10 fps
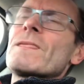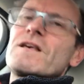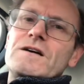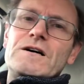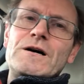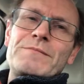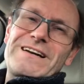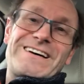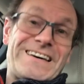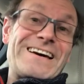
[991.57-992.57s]
And
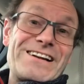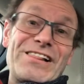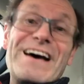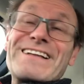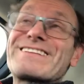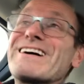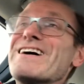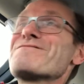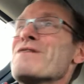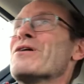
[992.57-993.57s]
I kind of like that,
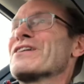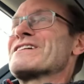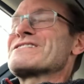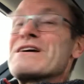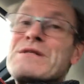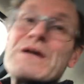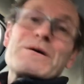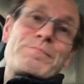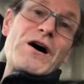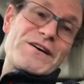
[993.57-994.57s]
if I'm honest.
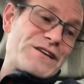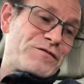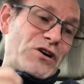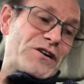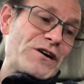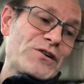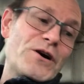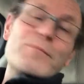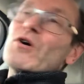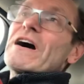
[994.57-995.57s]
But they've got it a
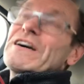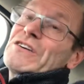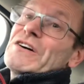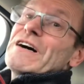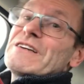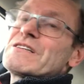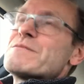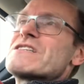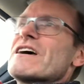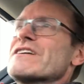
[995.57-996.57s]
lot more accurate, it has to be
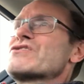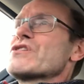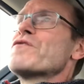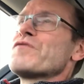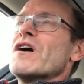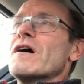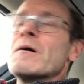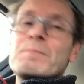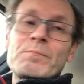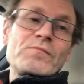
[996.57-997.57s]
said. So far,
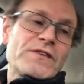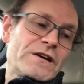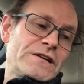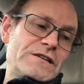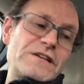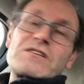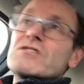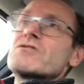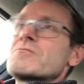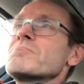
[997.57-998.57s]
this
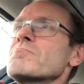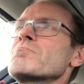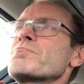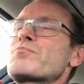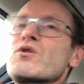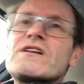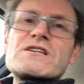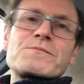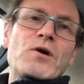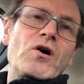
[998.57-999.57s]
is pretty
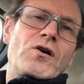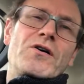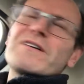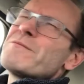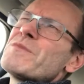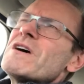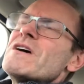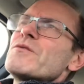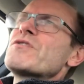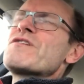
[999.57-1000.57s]
spot on. And
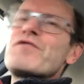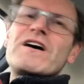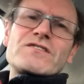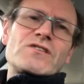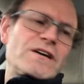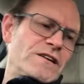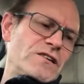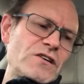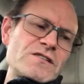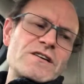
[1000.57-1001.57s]
when you factor in, it
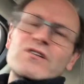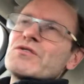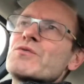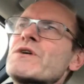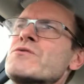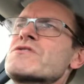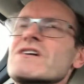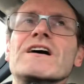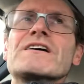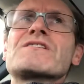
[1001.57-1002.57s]
doesn't include wheel
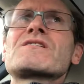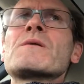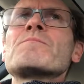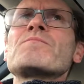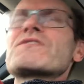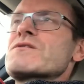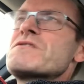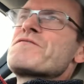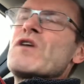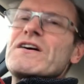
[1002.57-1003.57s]
size. So when
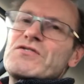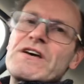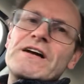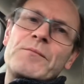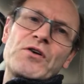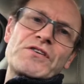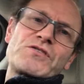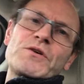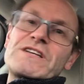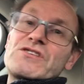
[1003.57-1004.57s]
you factor in, I'm on the
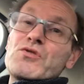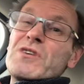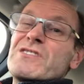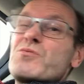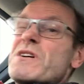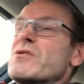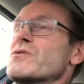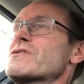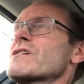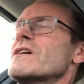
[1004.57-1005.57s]
22-inch
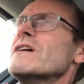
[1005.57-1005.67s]
wheels.